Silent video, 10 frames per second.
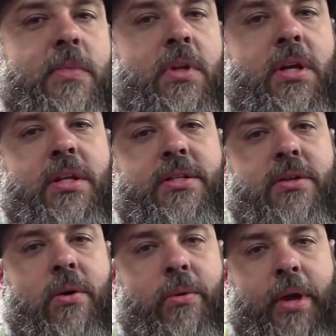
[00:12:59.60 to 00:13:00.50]

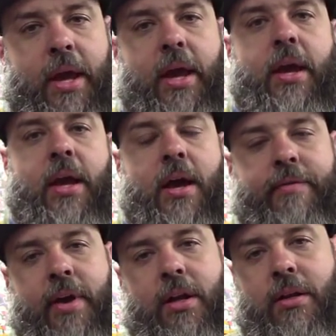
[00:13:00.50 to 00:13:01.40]
It's okay. I've
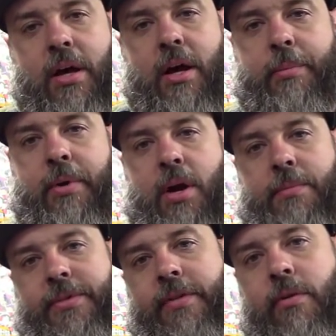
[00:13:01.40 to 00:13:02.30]
had a lot of
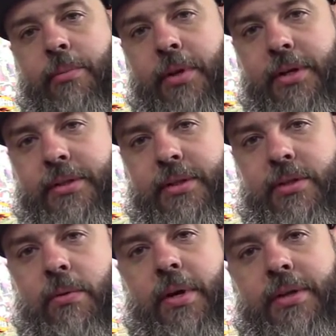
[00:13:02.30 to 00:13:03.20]
problems. I've replaced it
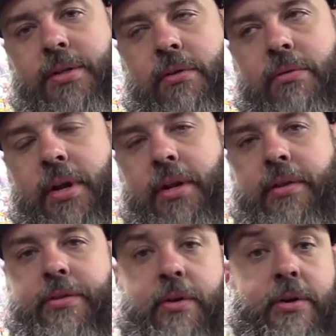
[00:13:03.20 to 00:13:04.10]
twice already.
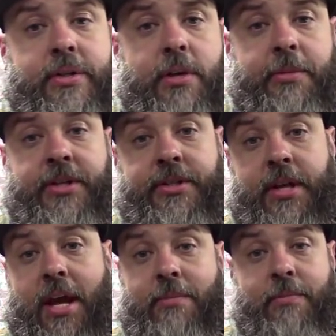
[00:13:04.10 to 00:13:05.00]
The third time they just had